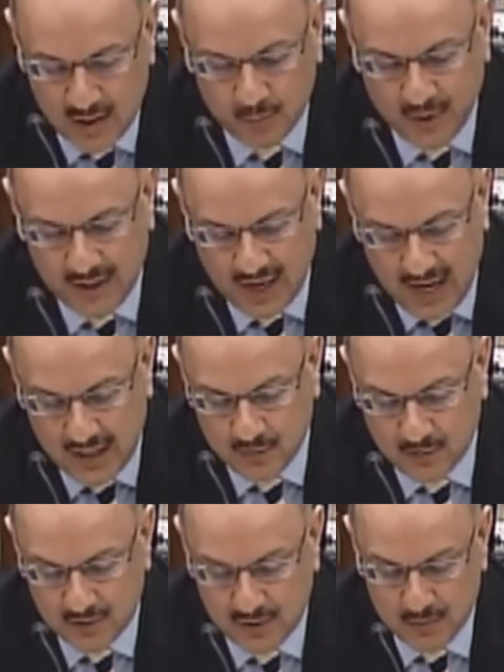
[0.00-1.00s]
By
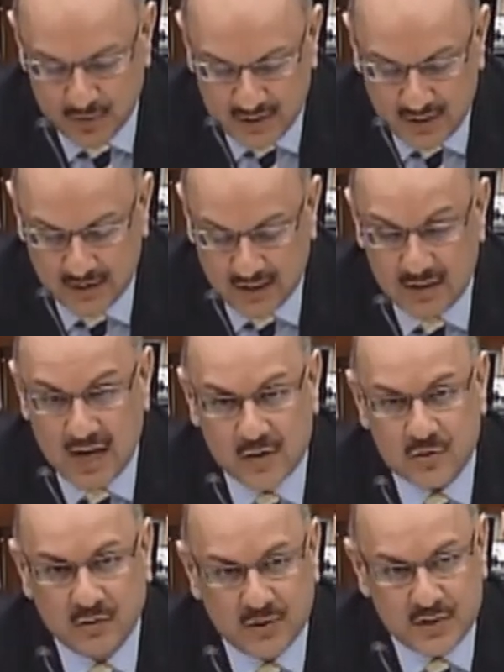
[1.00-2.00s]
accurately predicting
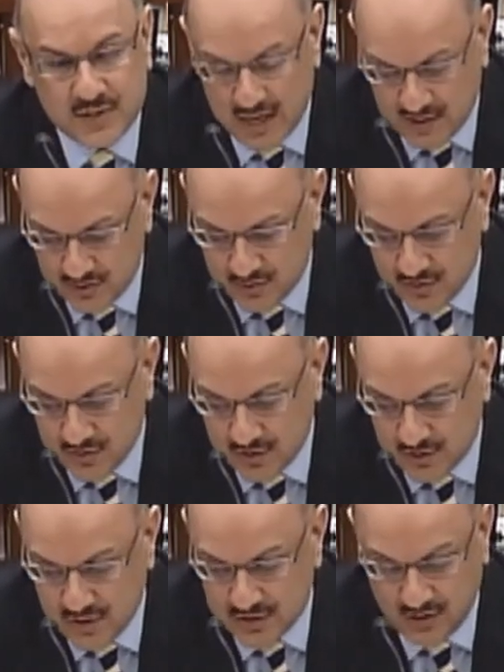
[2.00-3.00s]
natural disasters,
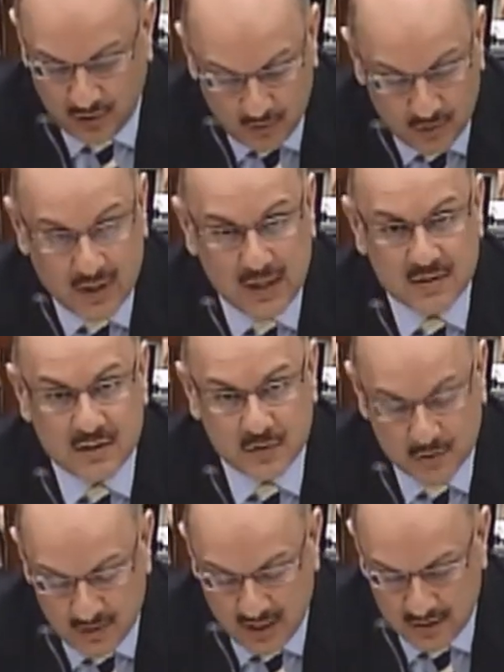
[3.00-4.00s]
such as hurricanes and
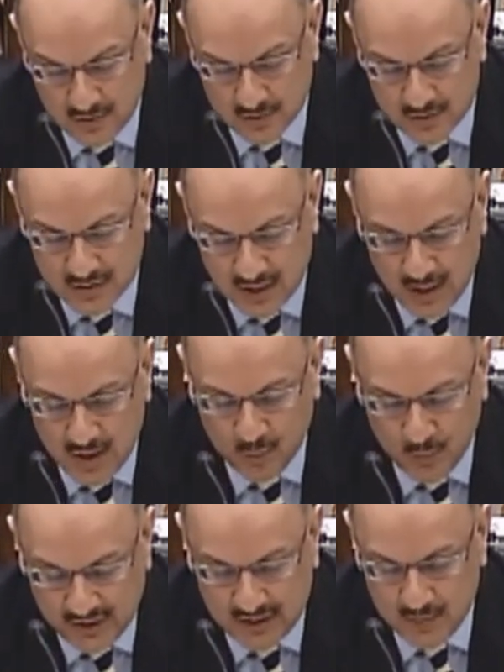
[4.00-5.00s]
tornadoes,
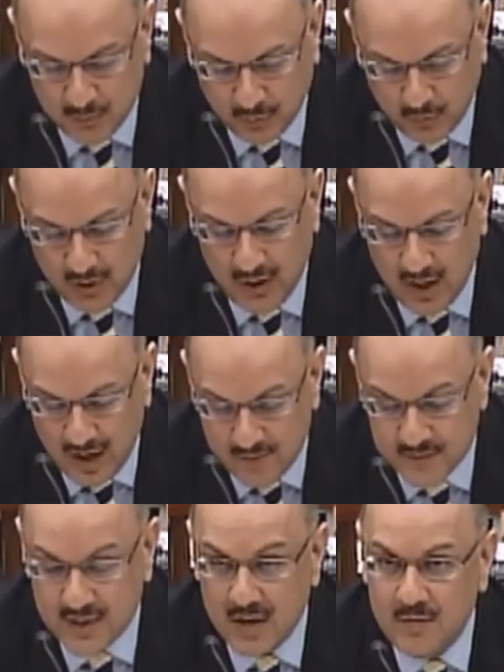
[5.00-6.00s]
we can employ
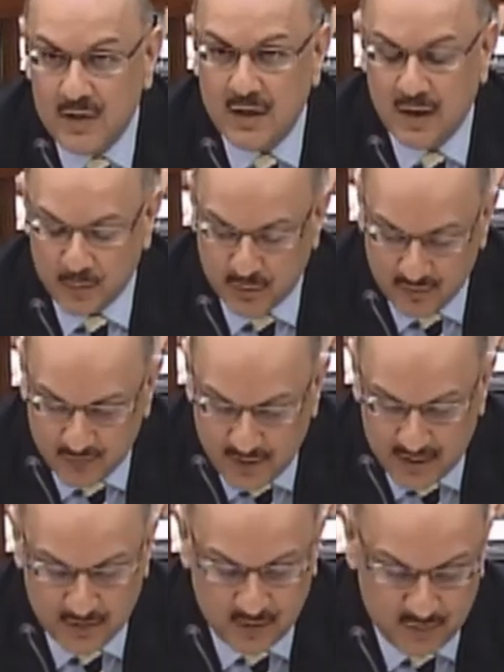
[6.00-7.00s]
life-saving and
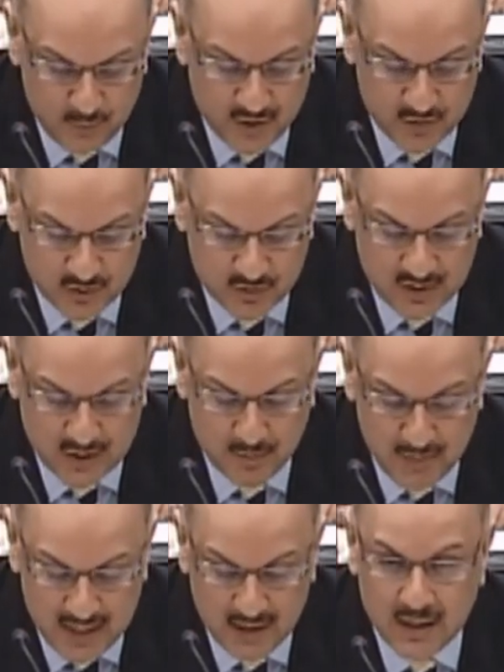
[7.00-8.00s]
preventative measures that
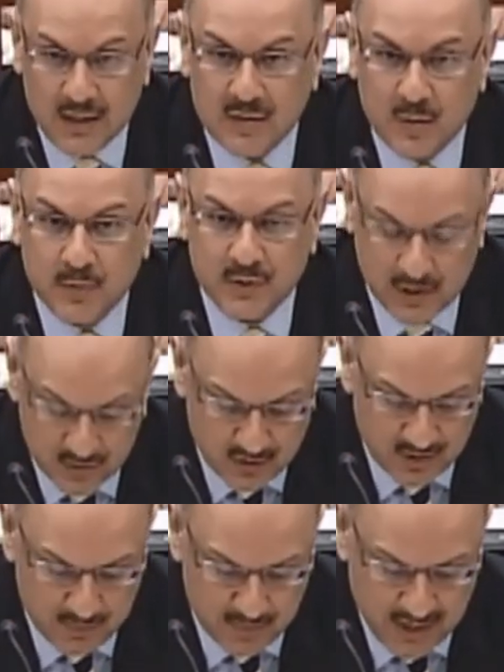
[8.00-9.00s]
mitigate their
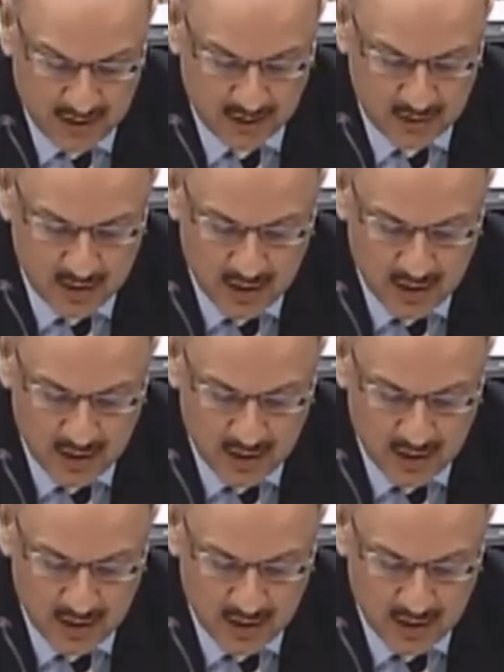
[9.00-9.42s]
potential impact.